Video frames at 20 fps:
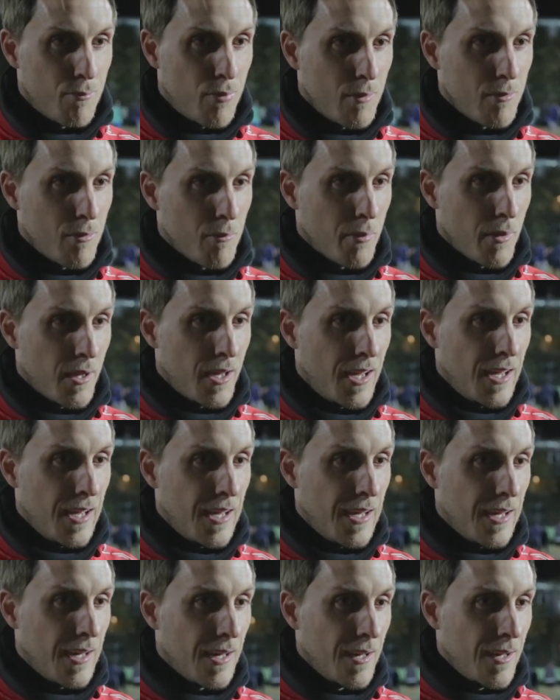
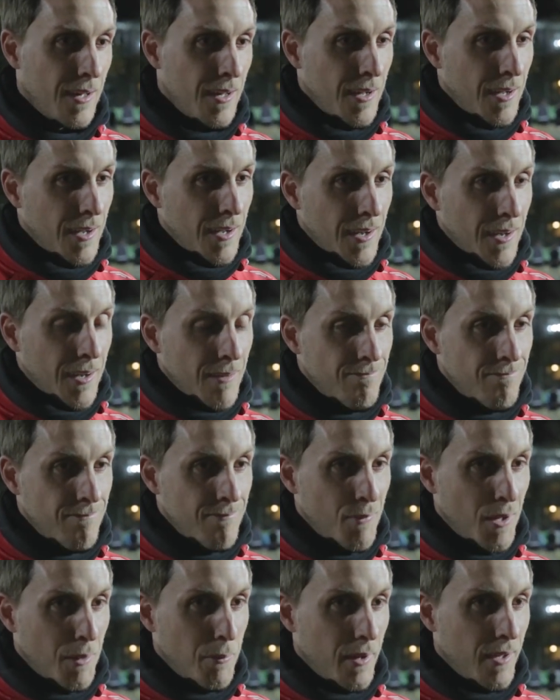probably
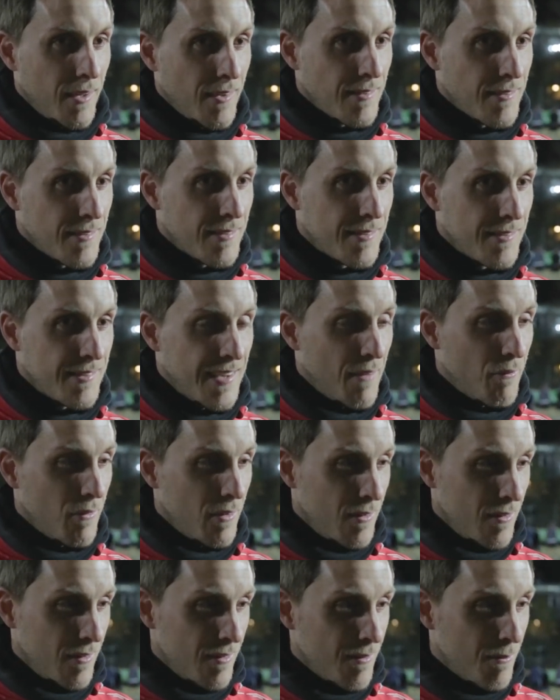maybe a
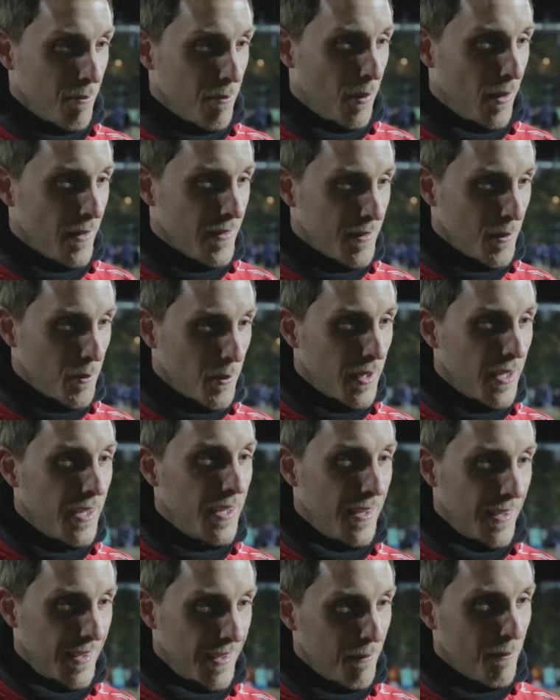7,
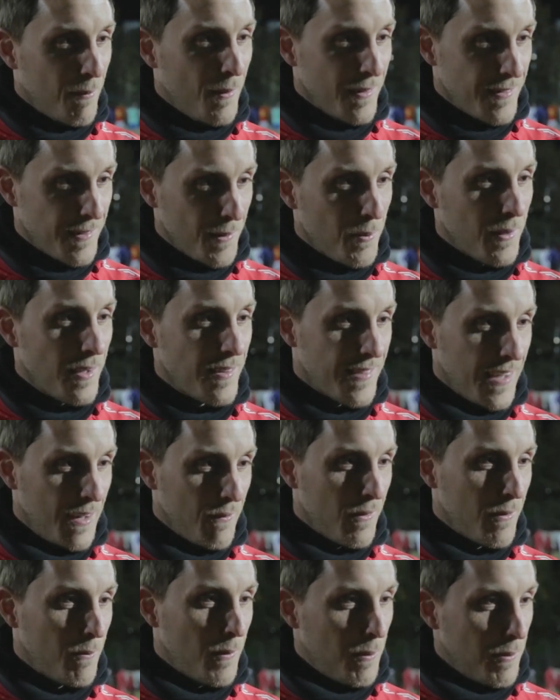possibly
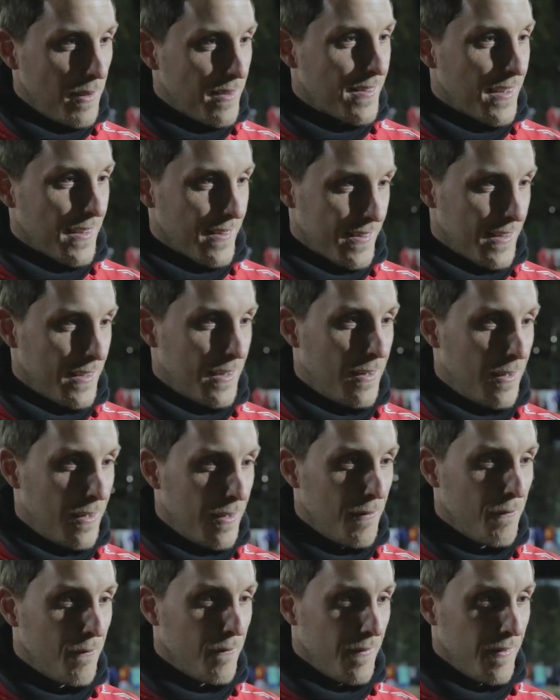7, maybe
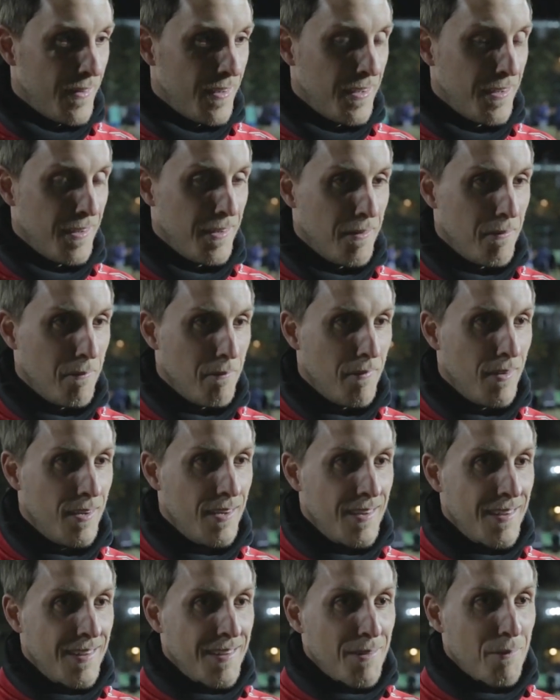6.5.
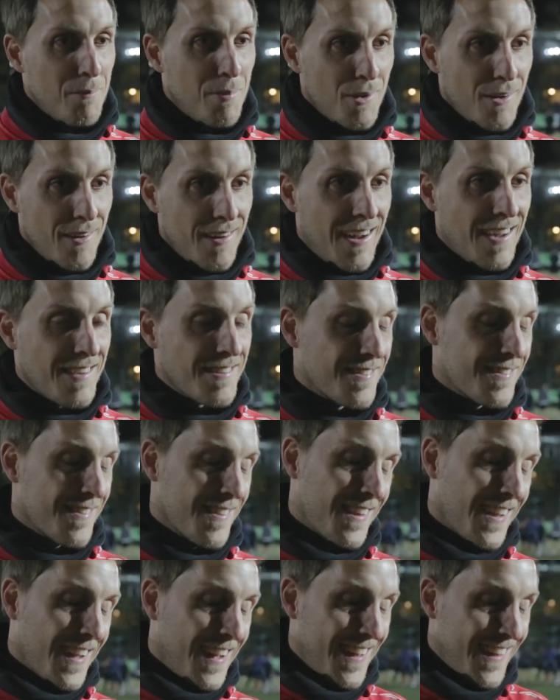But as
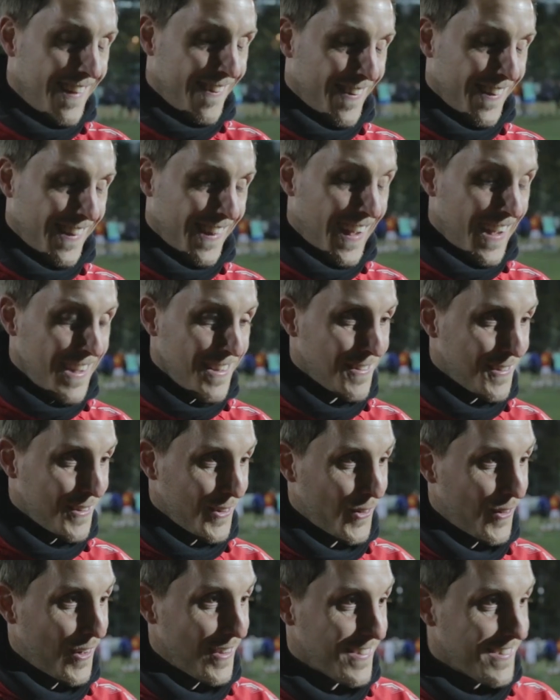the guys
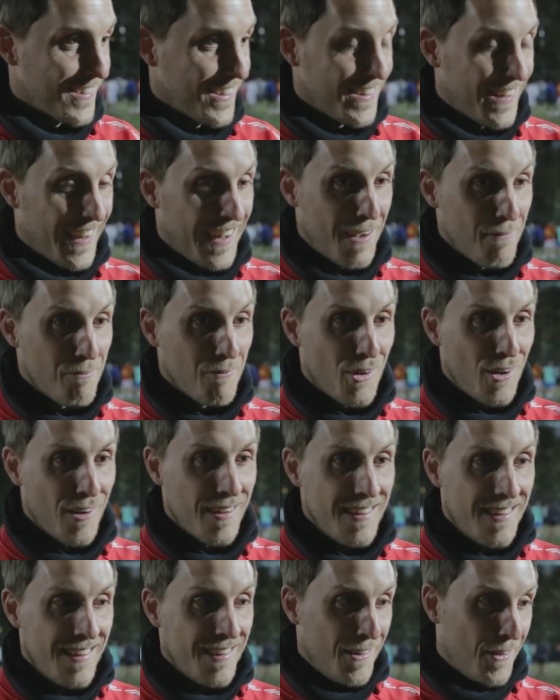saw on Sunday, I'm
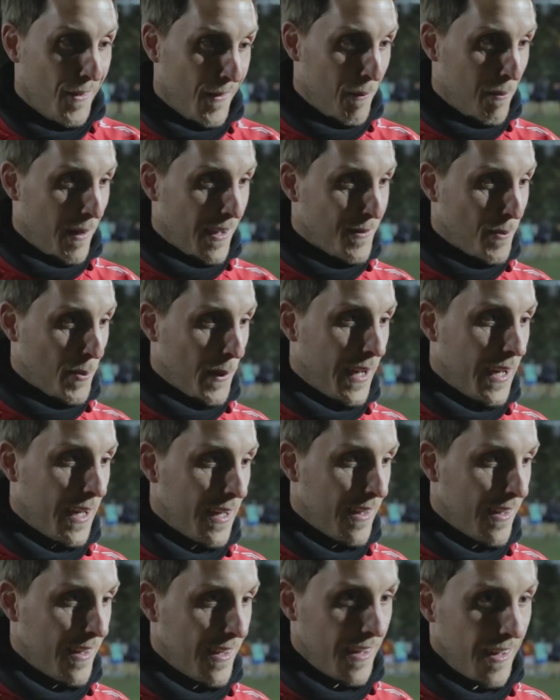not the best
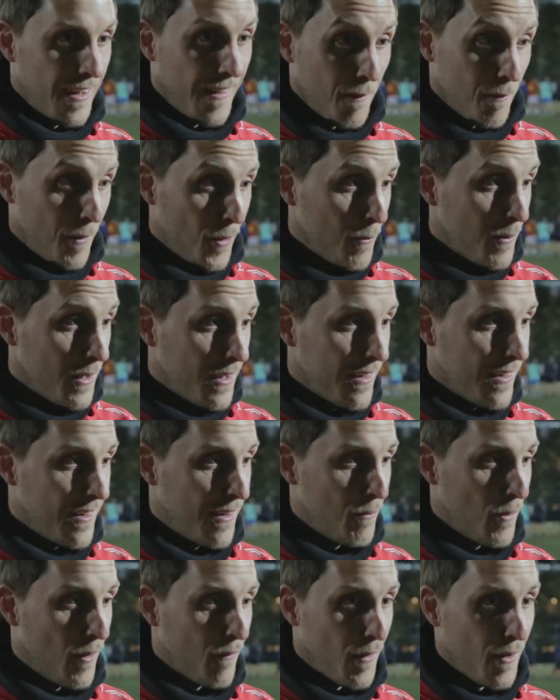player at the moment.
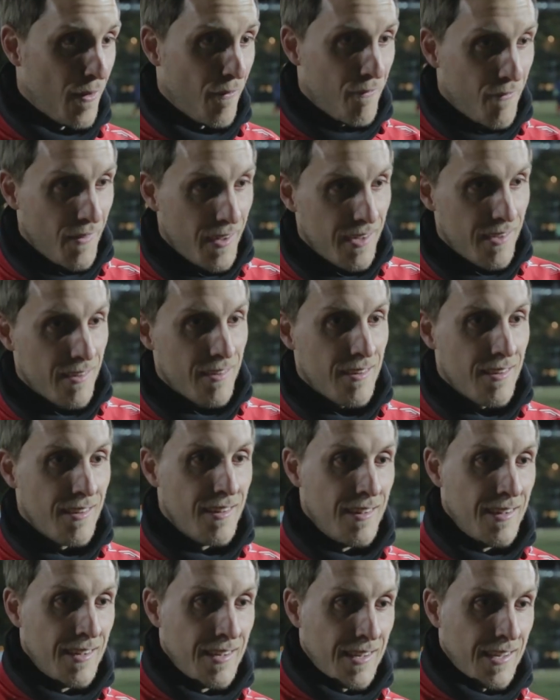I'm not very fit, and
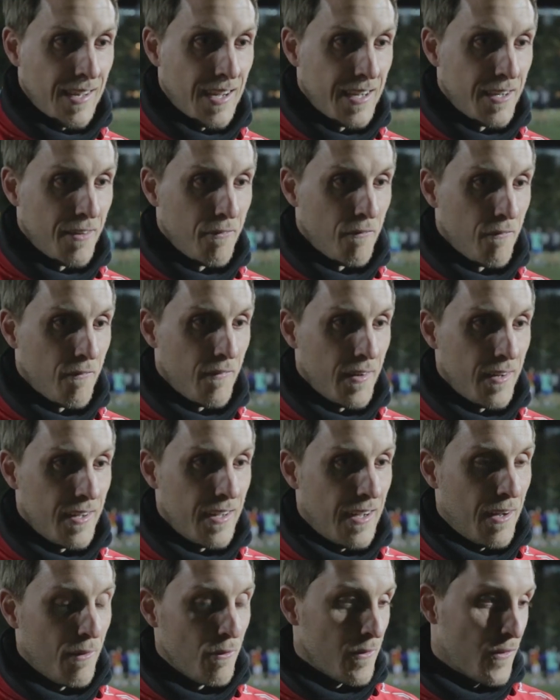kind of
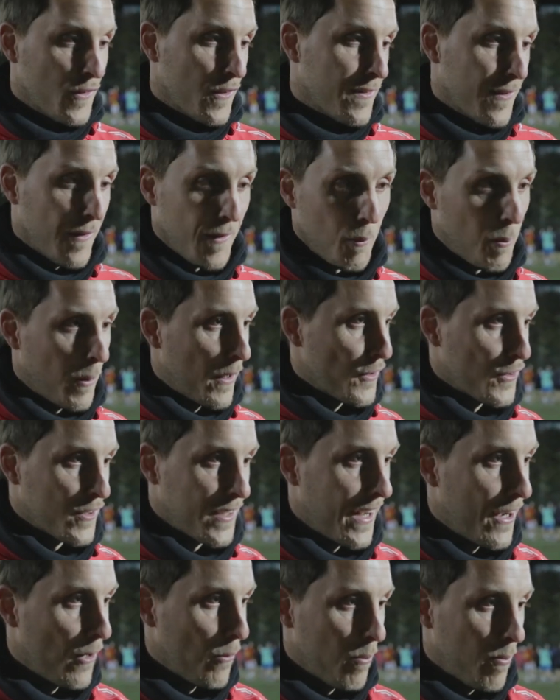I was just on the pitch
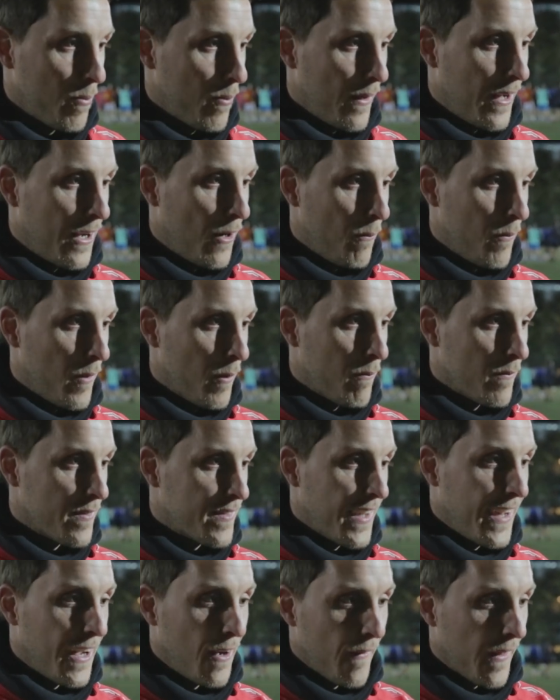to help them
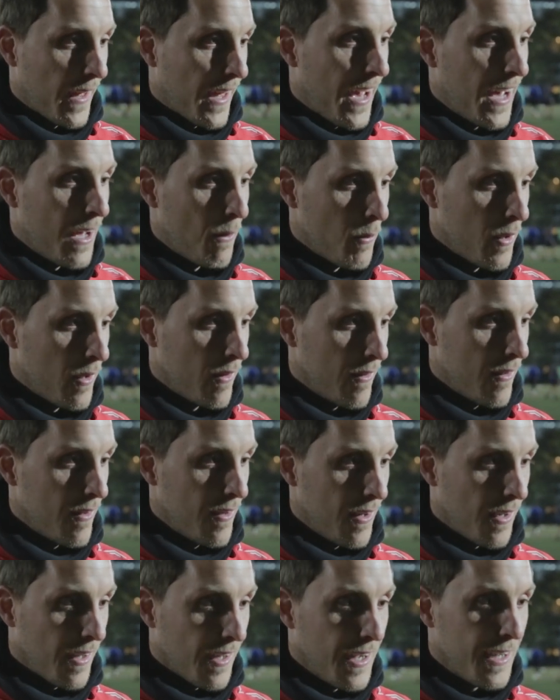see out the game,
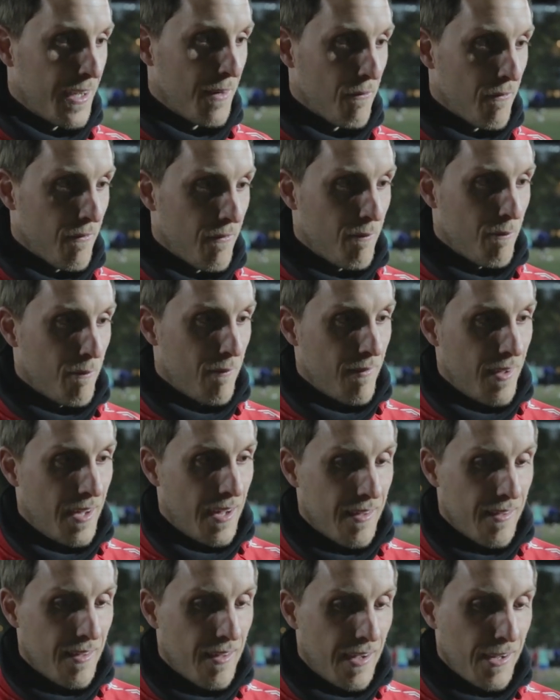and kind of
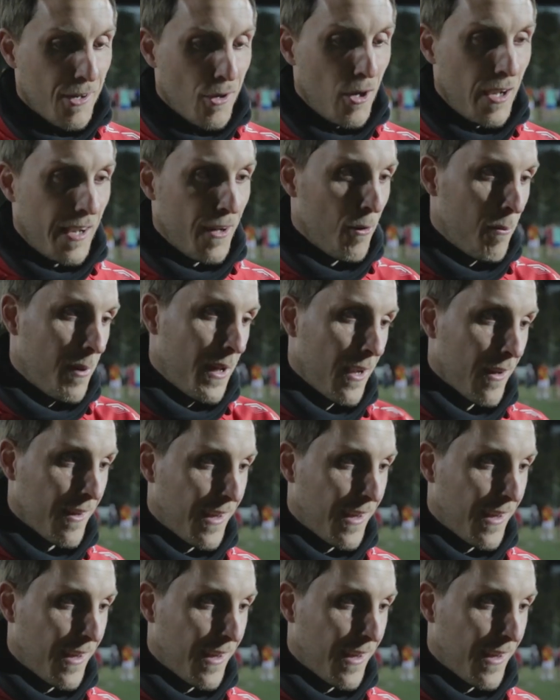I got a little bit